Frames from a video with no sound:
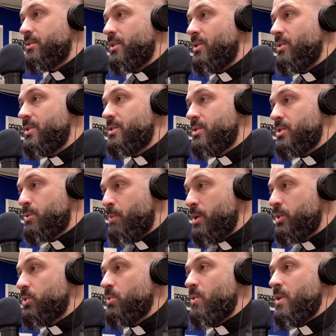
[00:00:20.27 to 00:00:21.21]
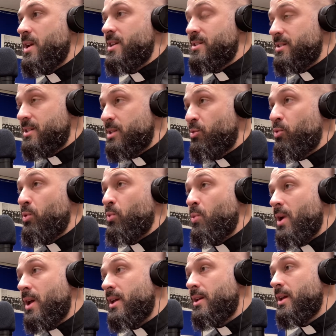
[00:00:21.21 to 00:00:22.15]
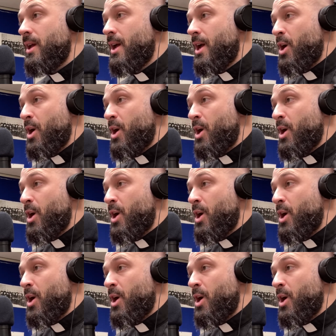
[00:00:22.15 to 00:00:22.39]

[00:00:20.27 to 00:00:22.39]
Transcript: No, it's a special way. It's a different way.